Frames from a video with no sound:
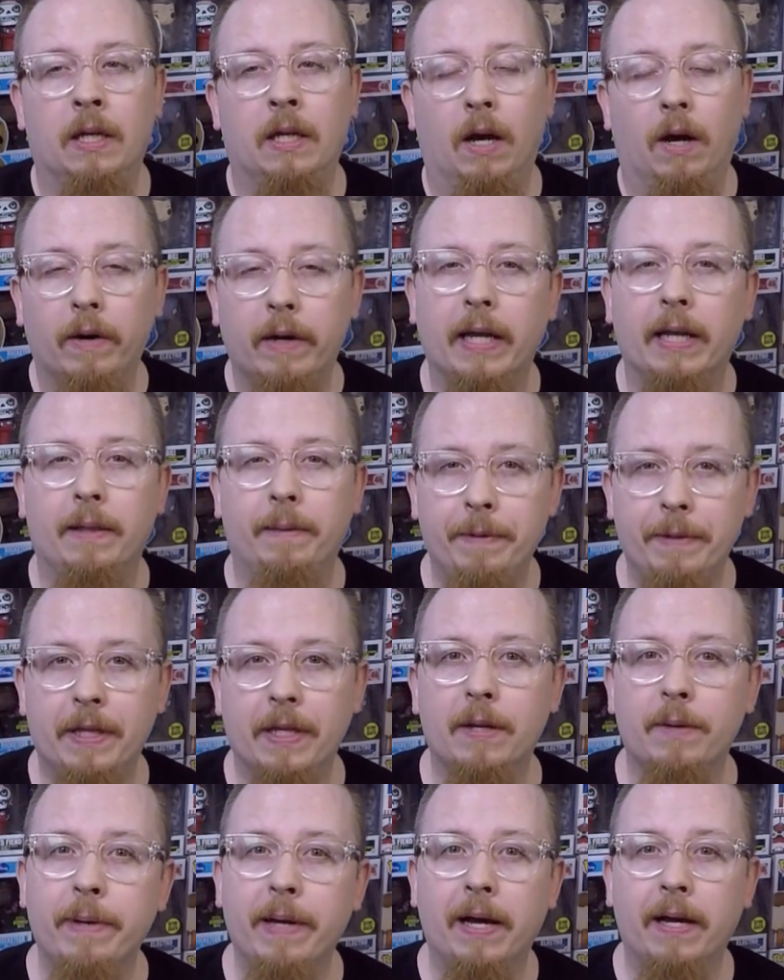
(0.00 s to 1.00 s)
okay, let me
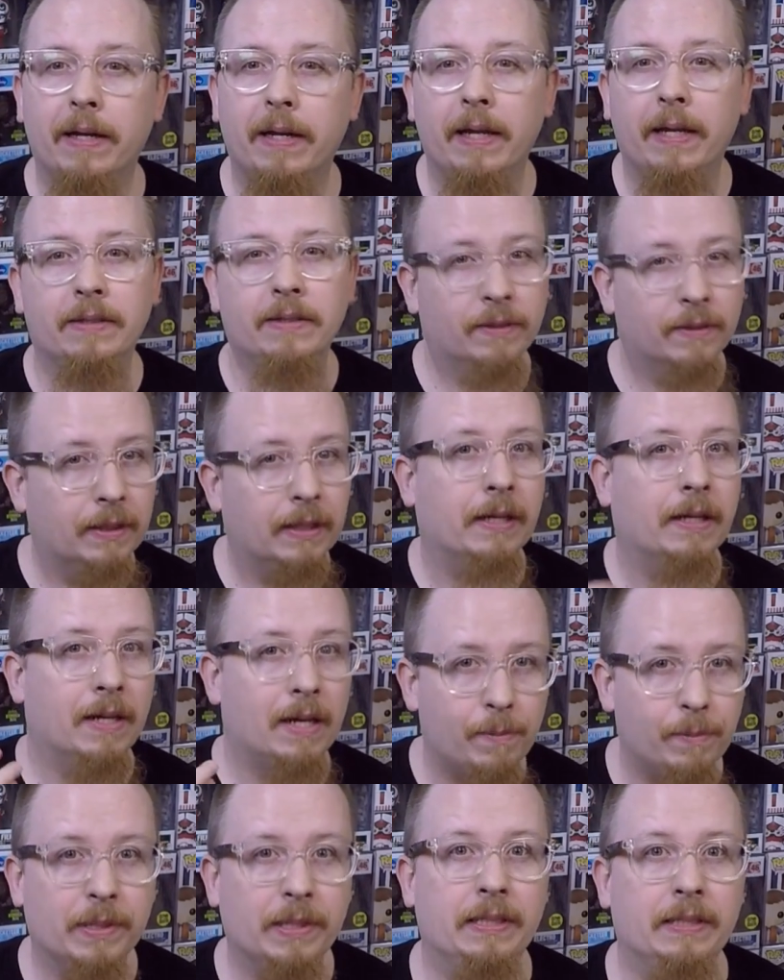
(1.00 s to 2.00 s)
think about it. And so like a
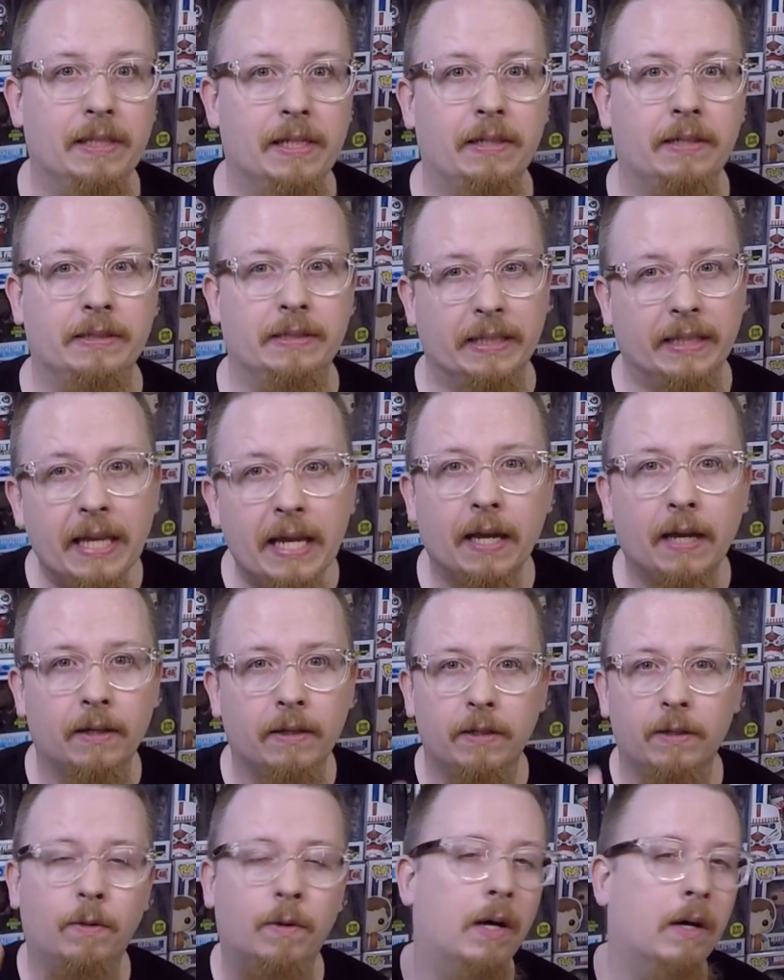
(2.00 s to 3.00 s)
couple days later, he's like, yeah,
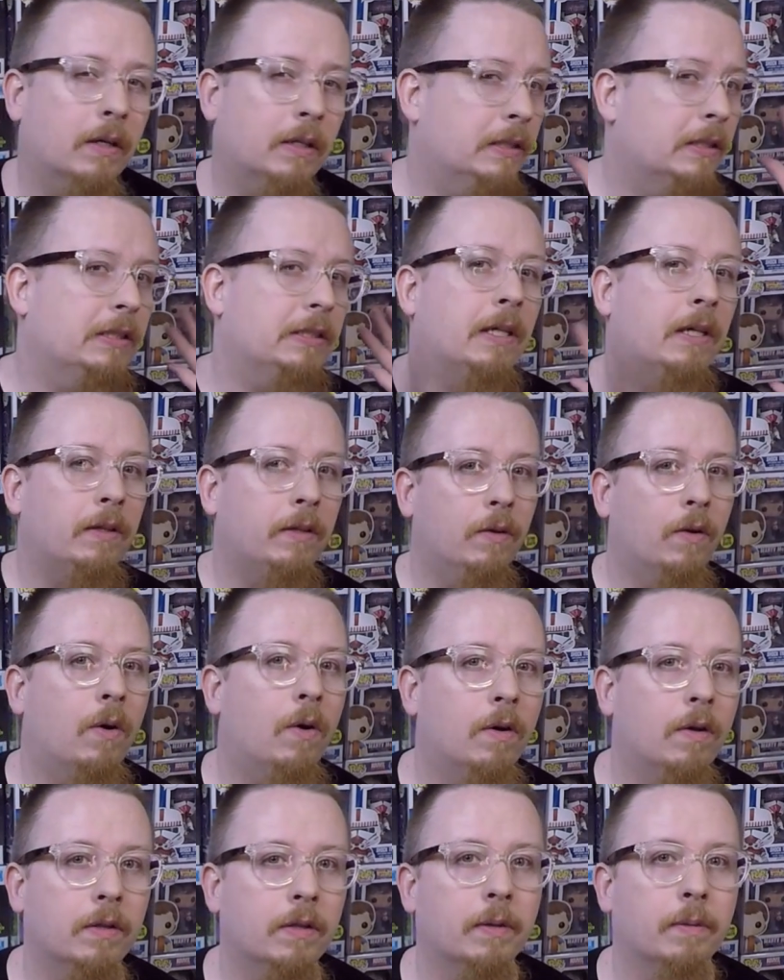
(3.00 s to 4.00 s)
you know what? I'm going to just sell you
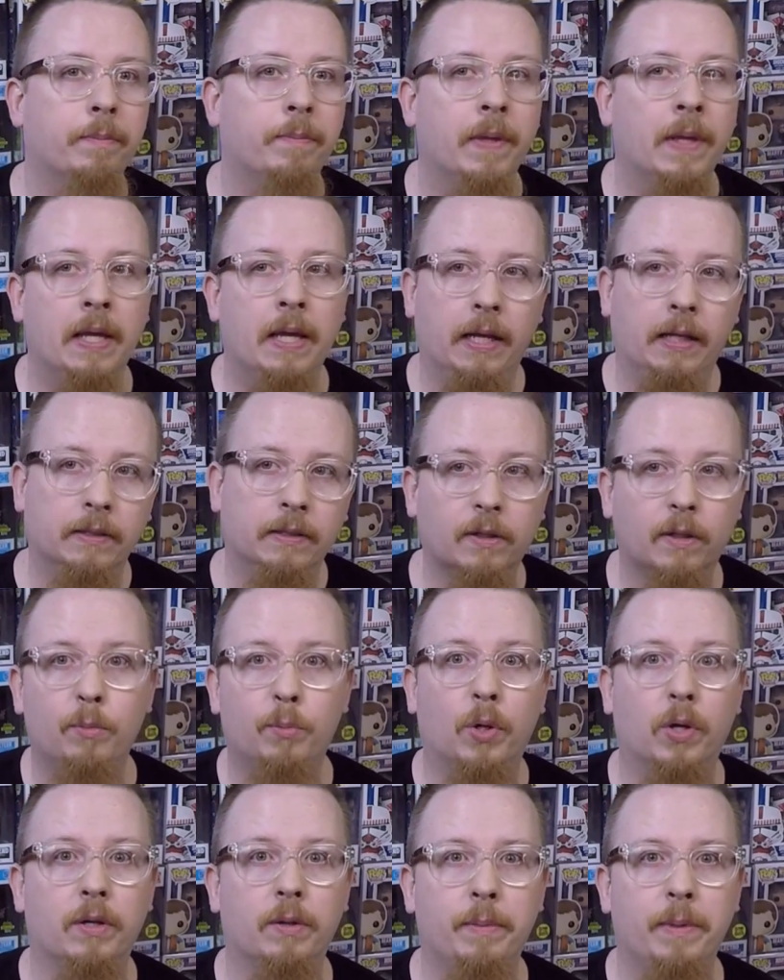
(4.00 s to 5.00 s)
all of them. And so he
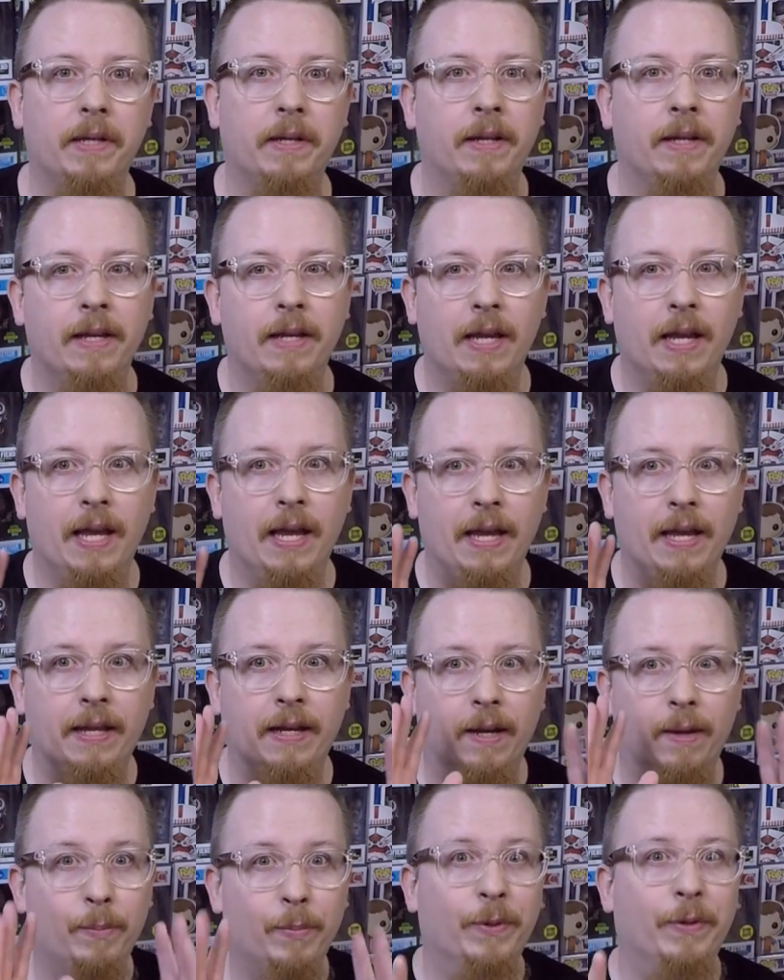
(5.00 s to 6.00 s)
brought them in
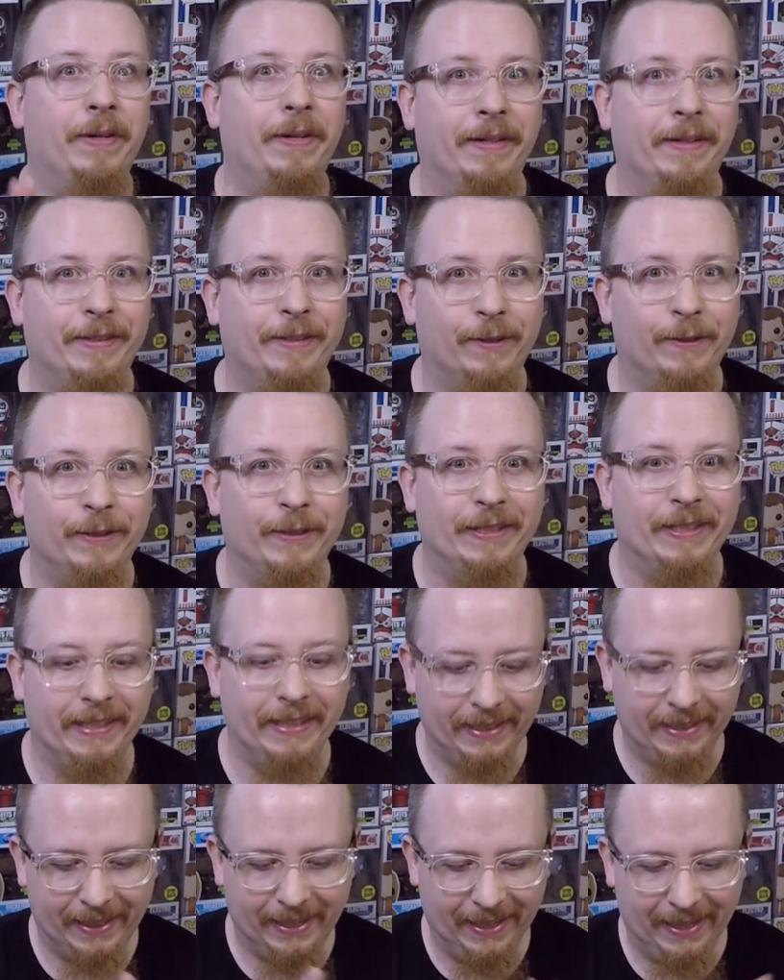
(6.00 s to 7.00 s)
and I bought it. So
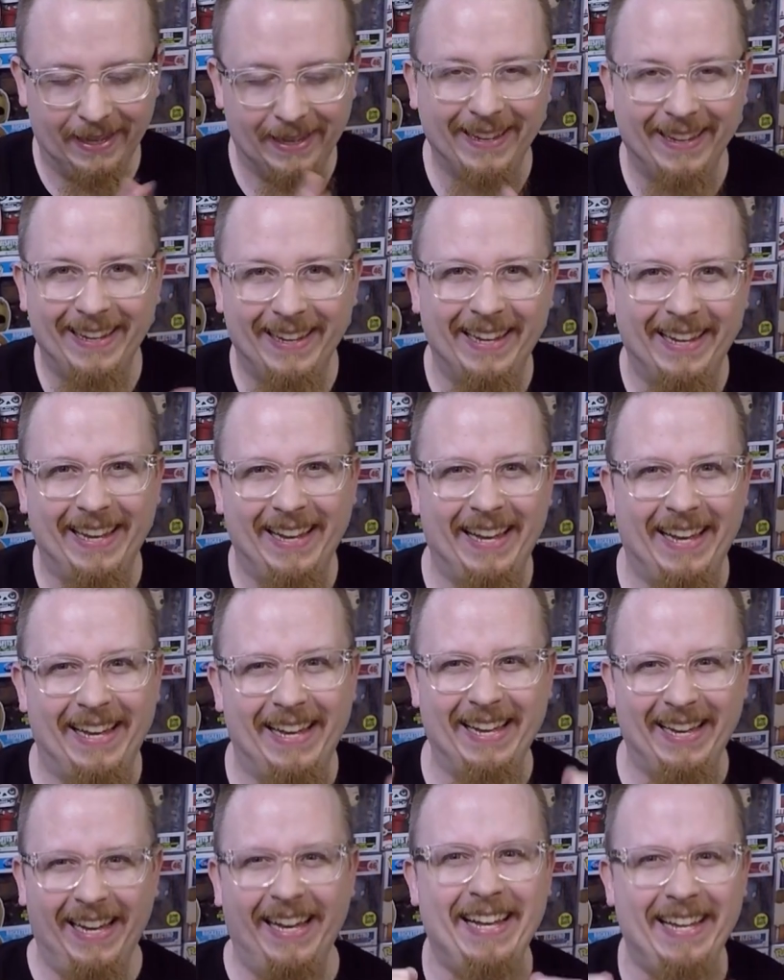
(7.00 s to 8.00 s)
excited.
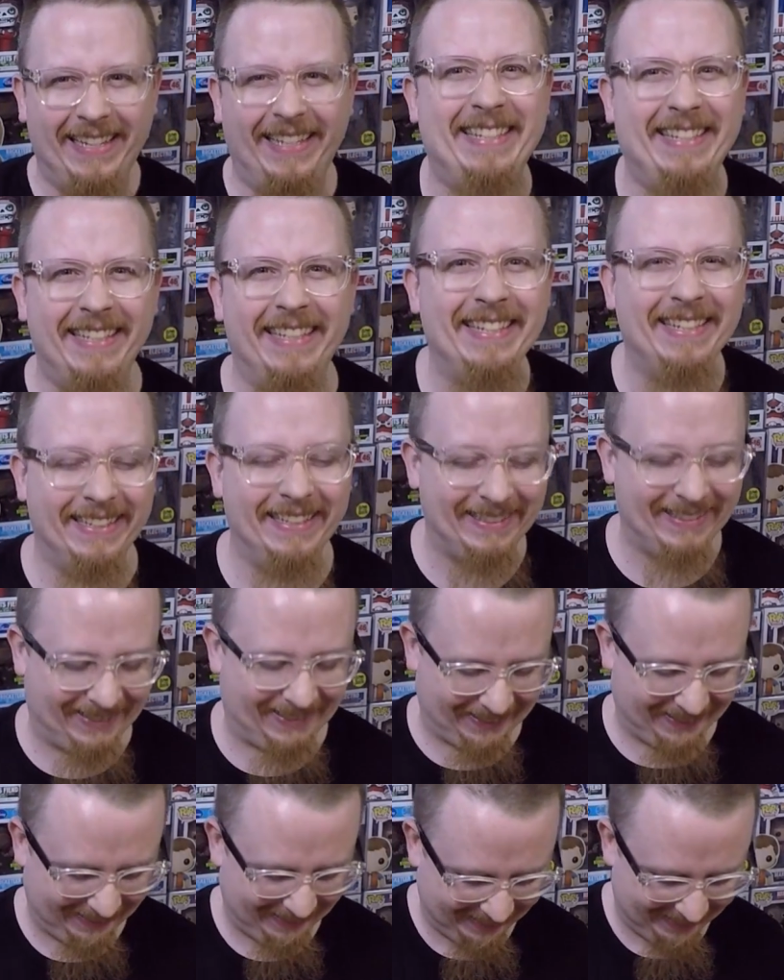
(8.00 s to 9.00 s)

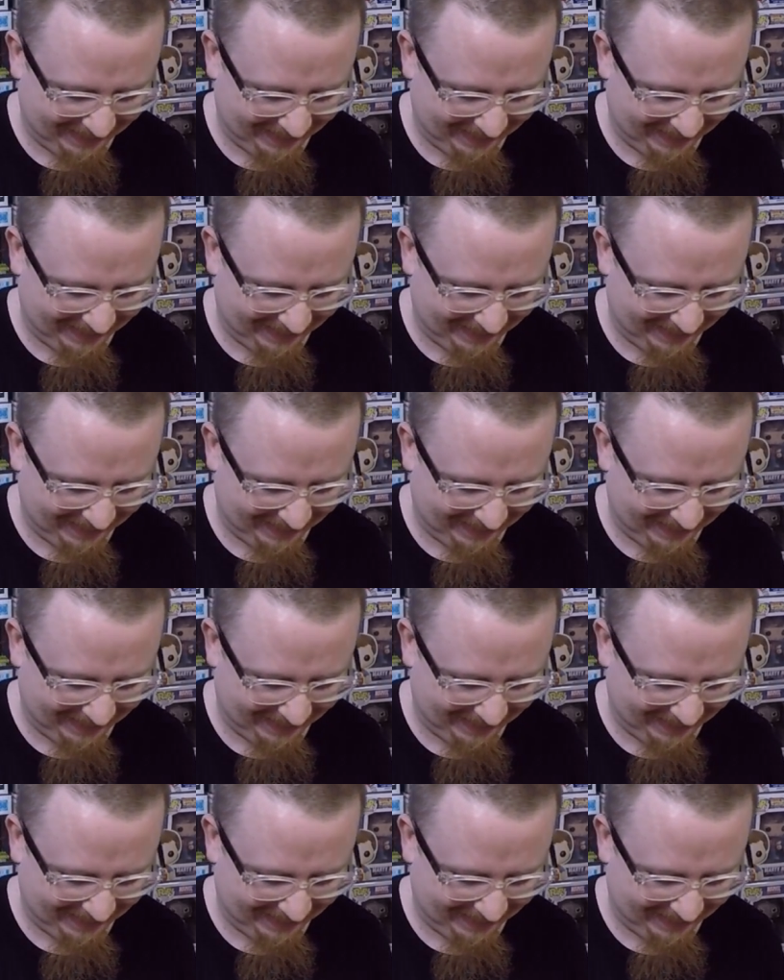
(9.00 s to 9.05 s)
Yes.